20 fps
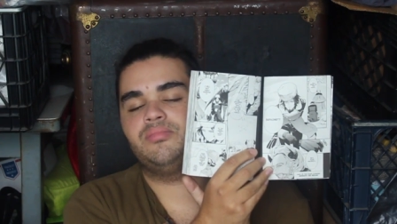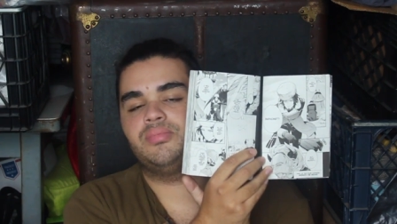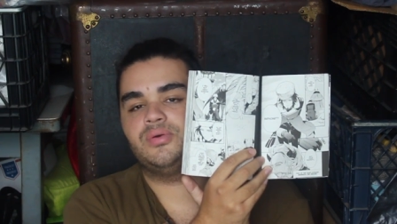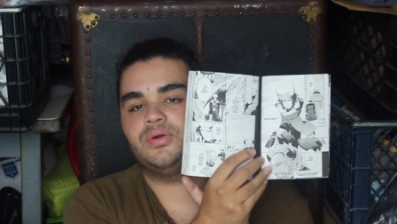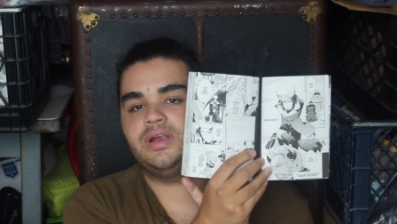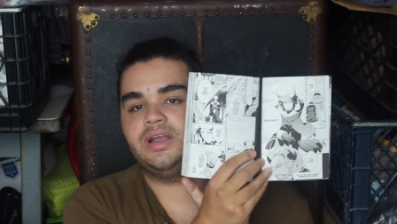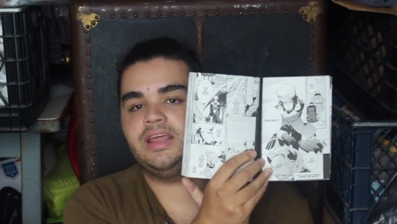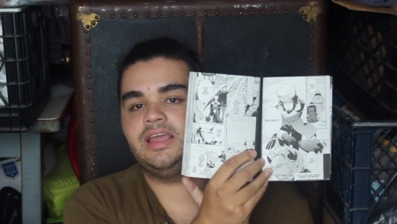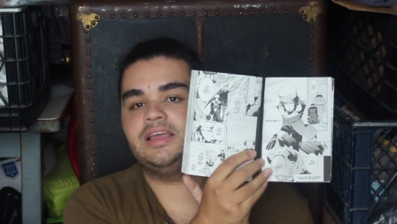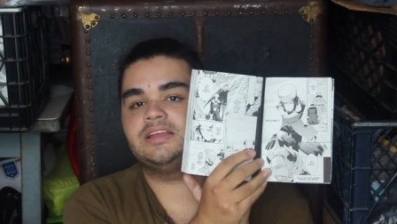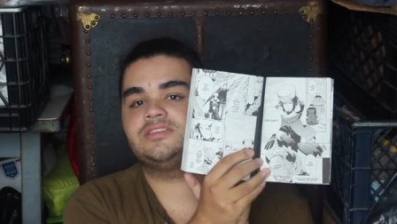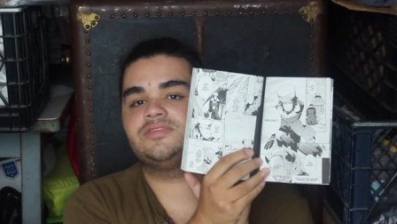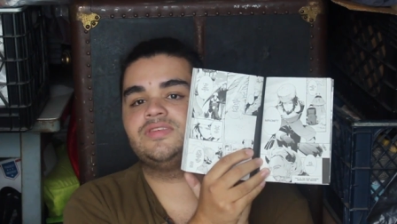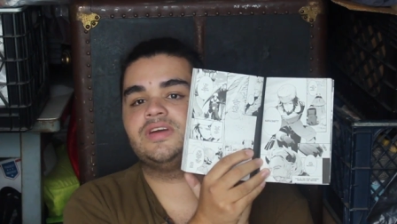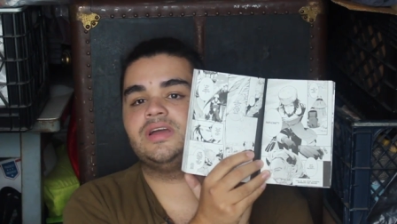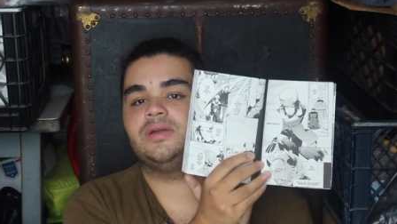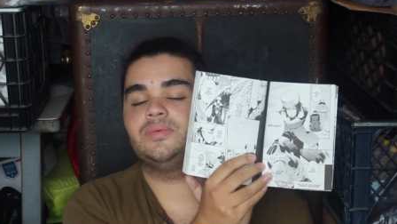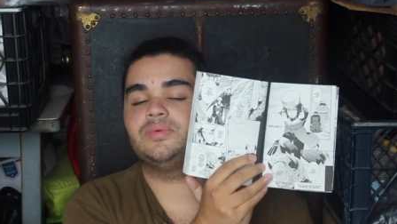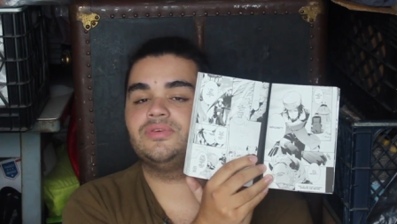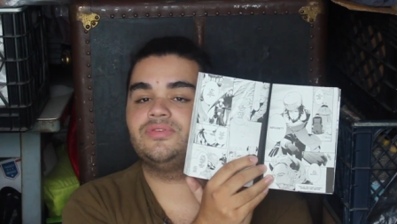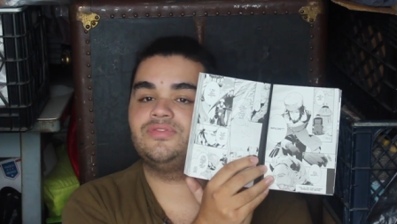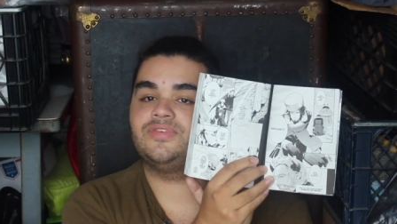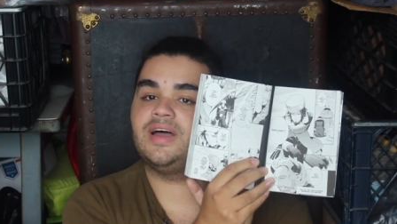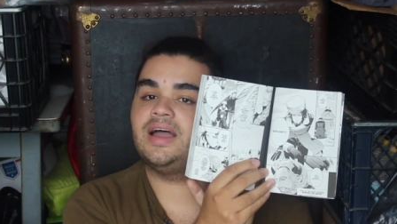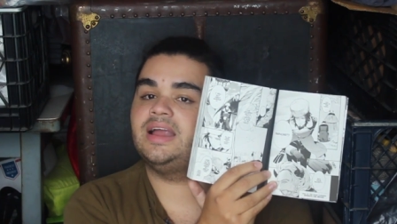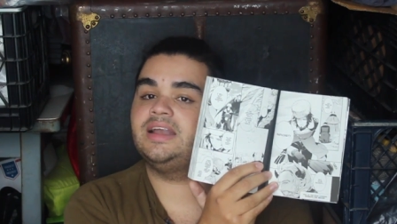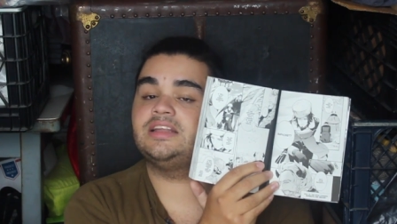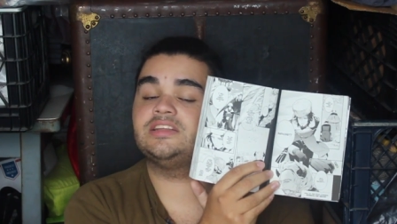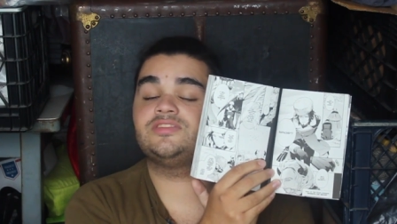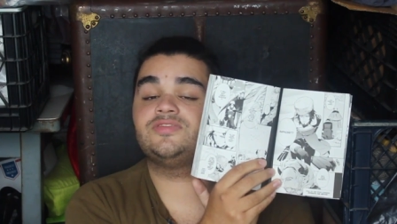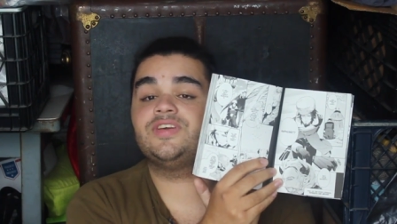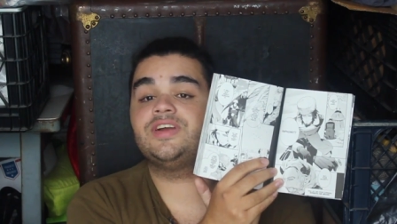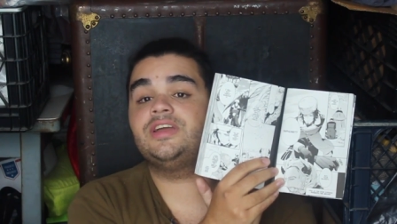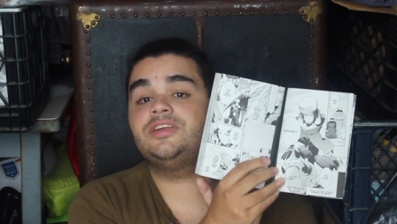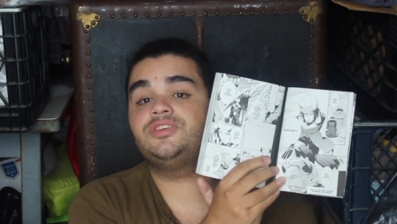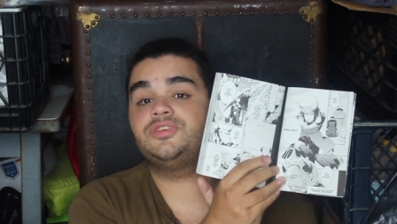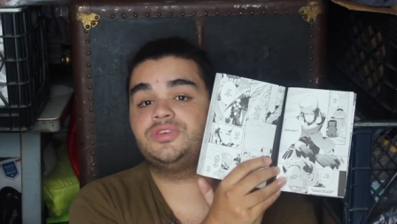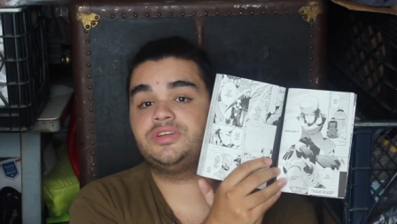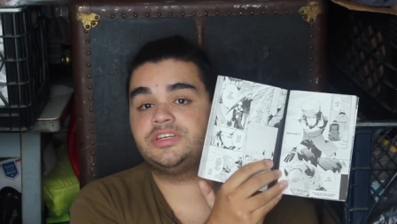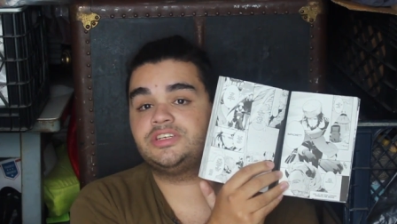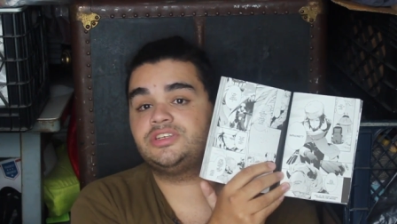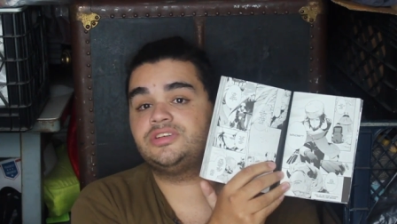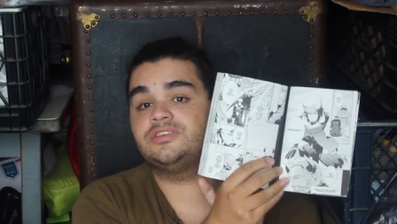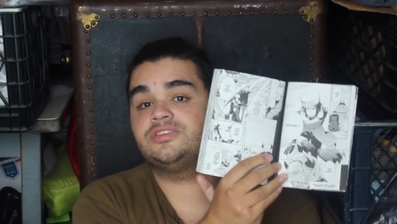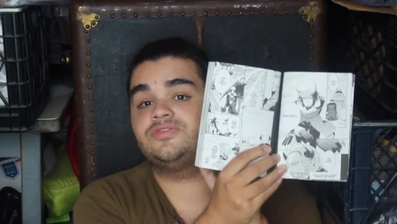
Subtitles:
pretty, it's very refined, it's very traditional,